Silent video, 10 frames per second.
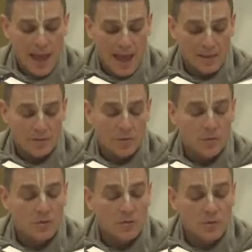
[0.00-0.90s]
As
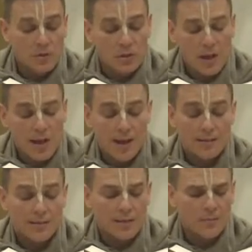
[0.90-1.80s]
soon as Krishna
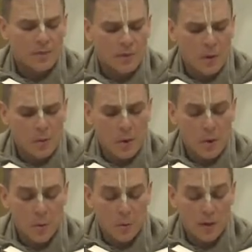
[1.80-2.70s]
asked them to go
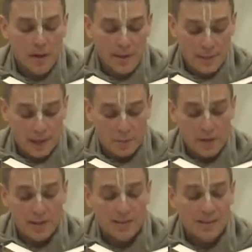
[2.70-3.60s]
home, they
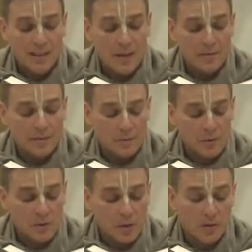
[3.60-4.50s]
immediately left and
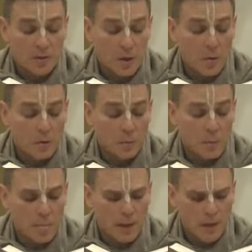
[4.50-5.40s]
returned
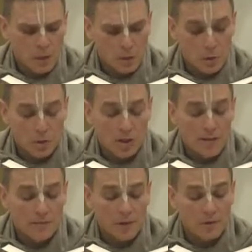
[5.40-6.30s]
home.
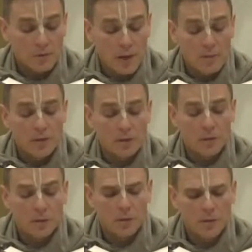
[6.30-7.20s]
Shukadeva Goswami
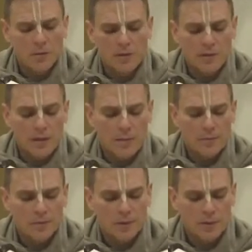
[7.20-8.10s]
concludes this
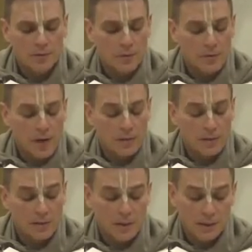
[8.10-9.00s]
episode of the
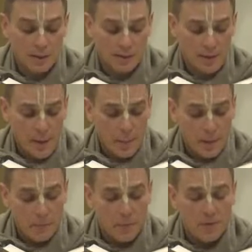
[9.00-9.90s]
Rasa Lila
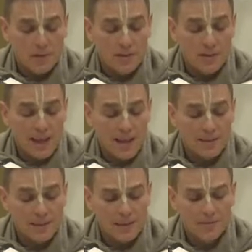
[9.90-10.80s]
by pointing out
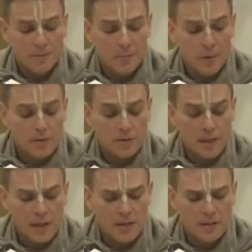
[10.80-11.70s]
that if a person
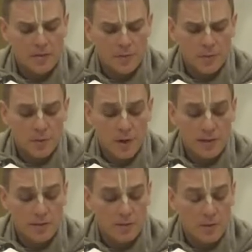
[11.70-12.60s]
hears from the right
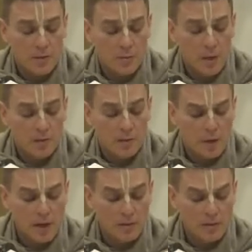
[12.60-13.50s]
source about the
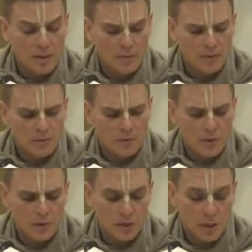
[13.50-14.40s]
pastimes of
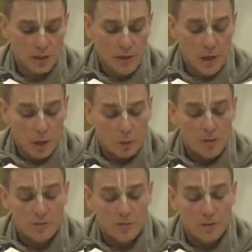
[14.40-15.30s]
Krishna, who
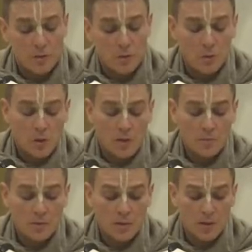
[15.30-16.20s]
is Vishnu
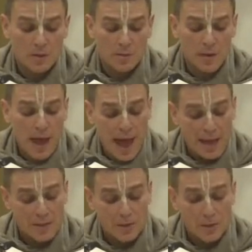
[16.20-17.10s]
himself,
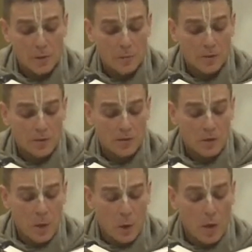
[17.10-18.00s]
and the gopis,
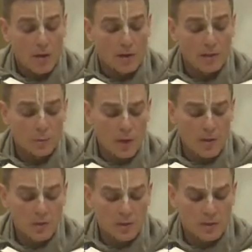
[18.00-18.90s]
who are
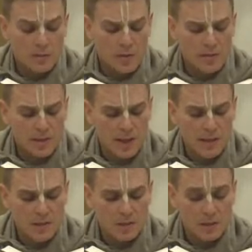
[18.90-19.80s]
expansions of his
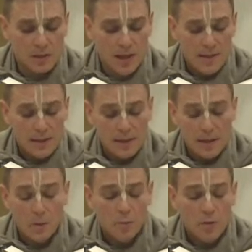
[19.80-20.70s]
energy, then
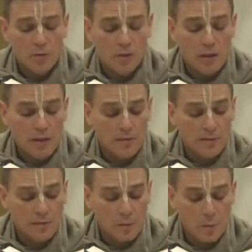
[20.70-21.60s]
he will be
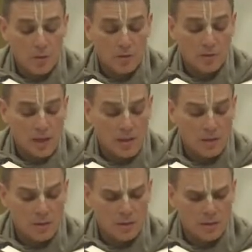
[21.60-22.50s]
relieved of the most
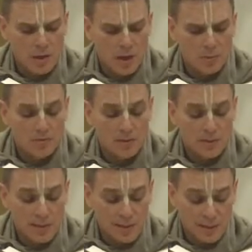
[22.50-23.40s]
dangerous type of
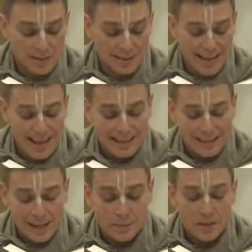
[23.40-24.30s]
disease,
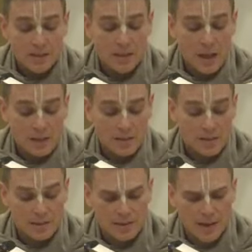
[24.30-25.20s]
namely
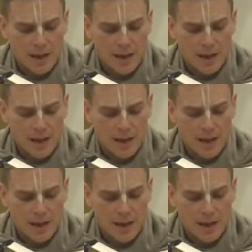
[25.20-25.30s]
lust.